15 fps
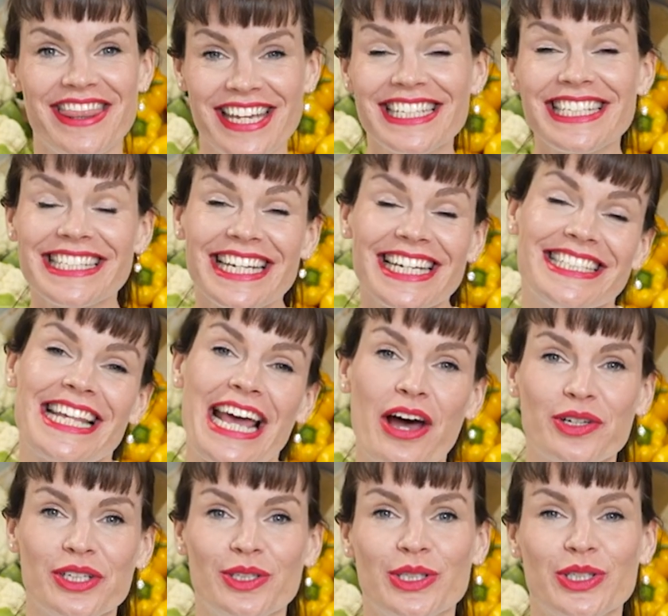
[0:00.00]
This is
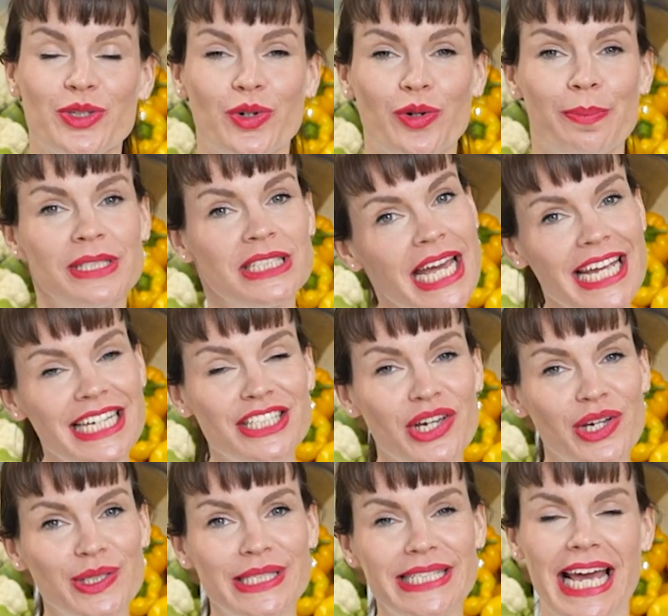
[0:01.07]
how you store
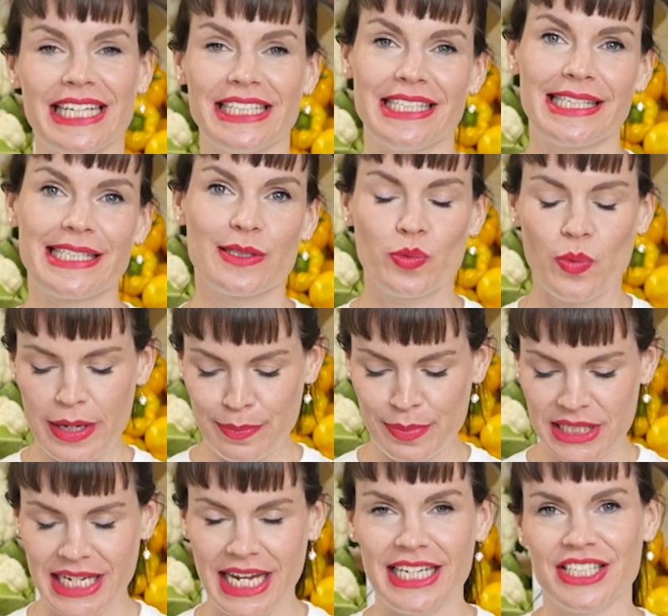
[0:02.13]
potatoes and sweet
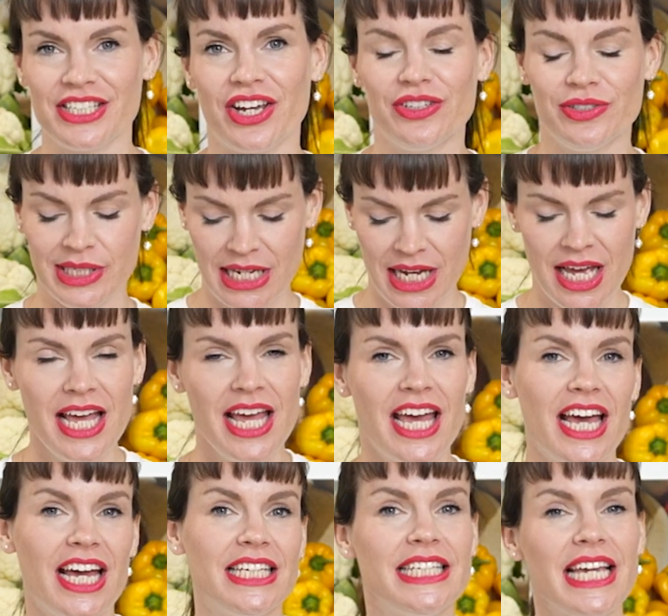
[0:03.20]
potatoes.
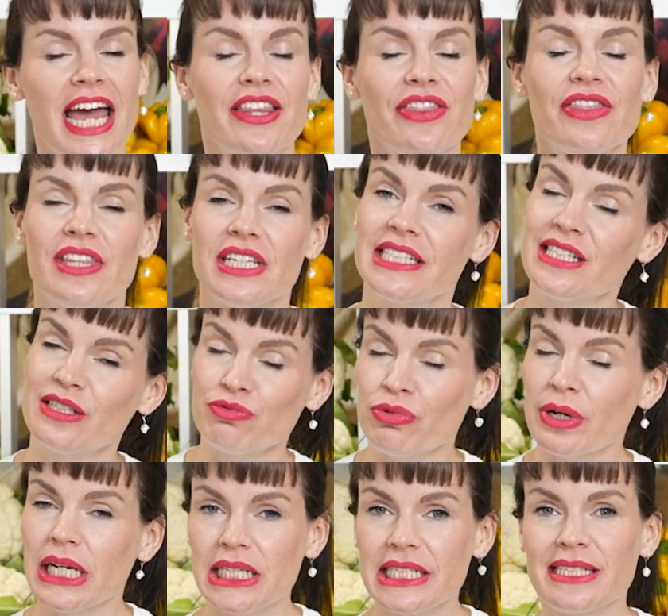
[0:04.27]
Again, this is a
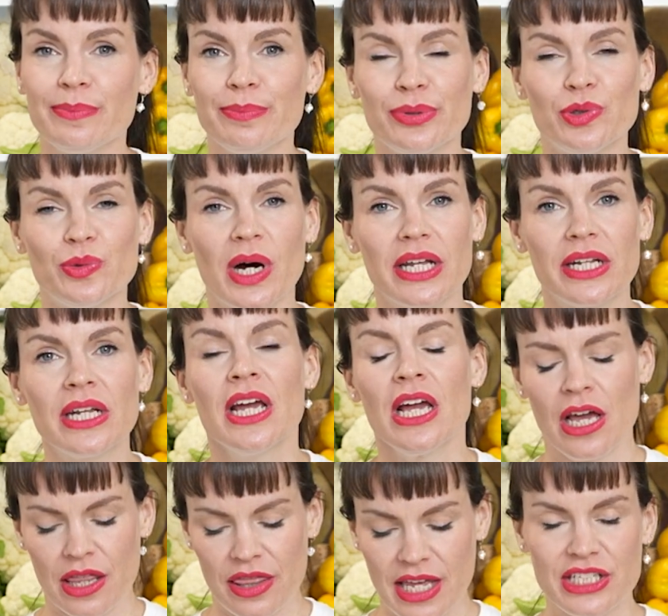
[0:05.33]
really simple one.
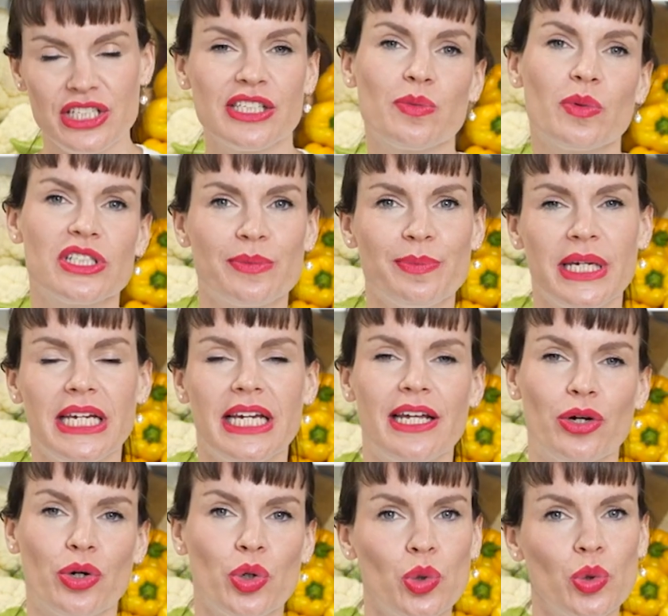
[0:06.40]
They just want to be
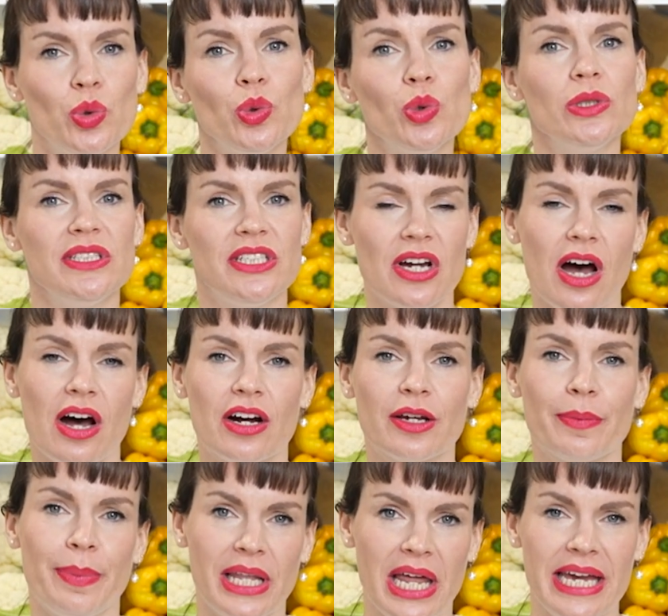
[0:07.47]
in a cool,
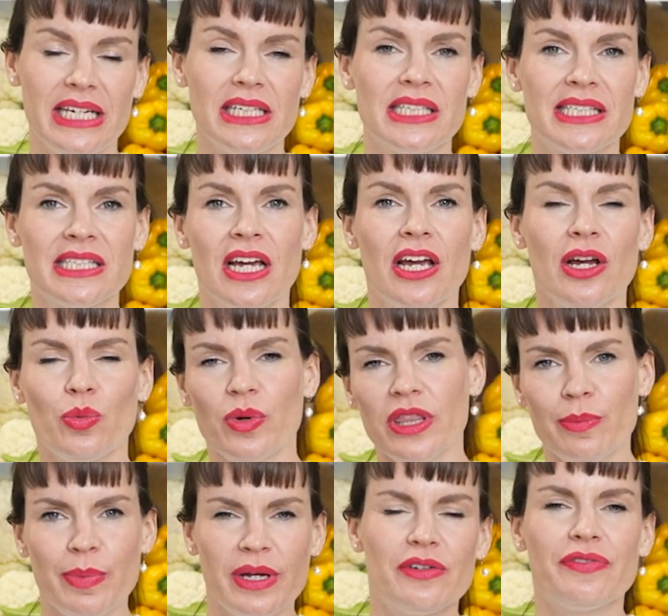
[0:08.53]
dark place
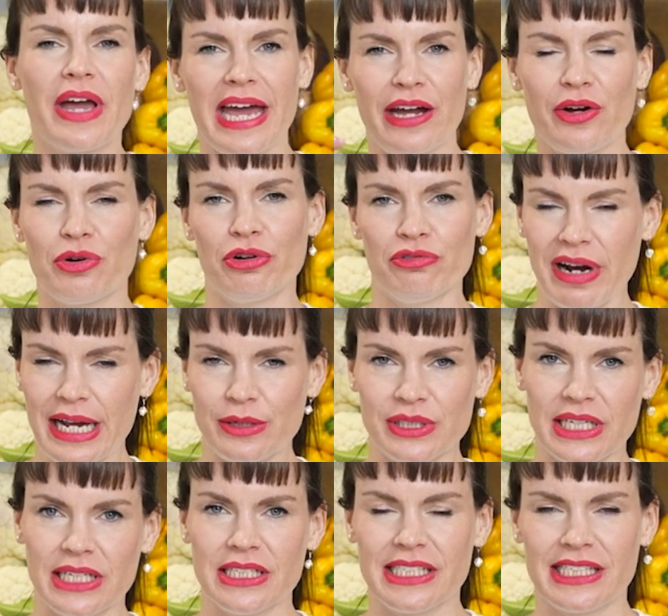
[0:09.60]
with a bit of air
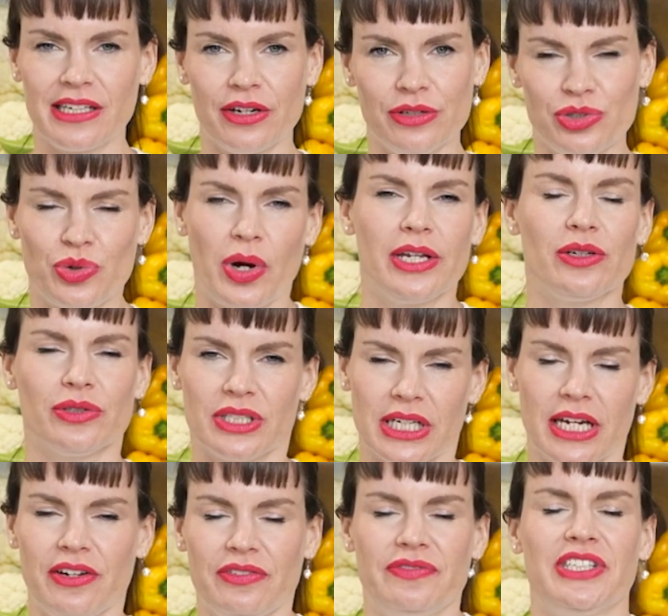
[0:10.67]
around it. So try not to
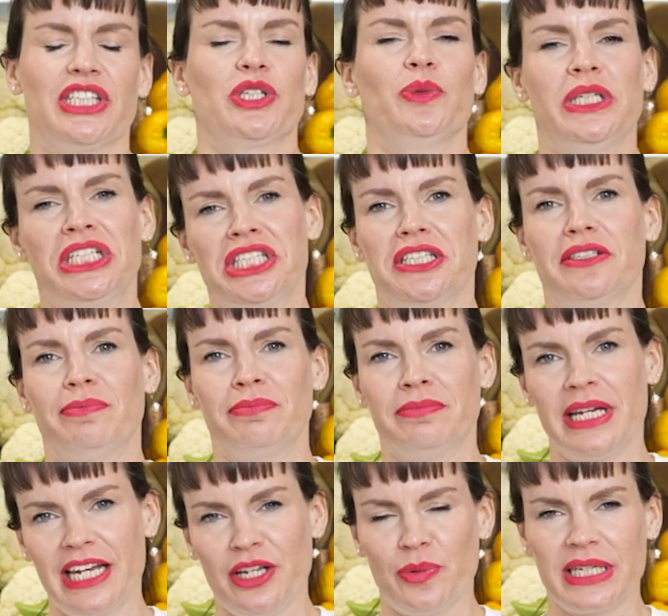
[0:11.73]
kind of squish
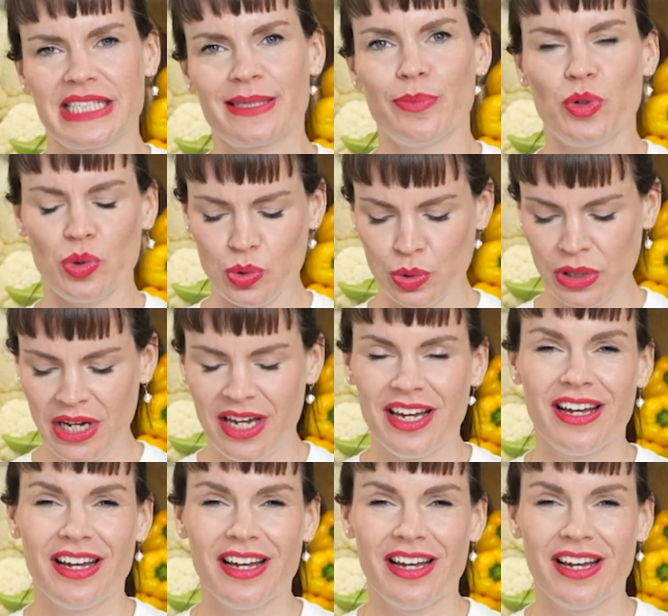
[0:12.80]
them anywhere small.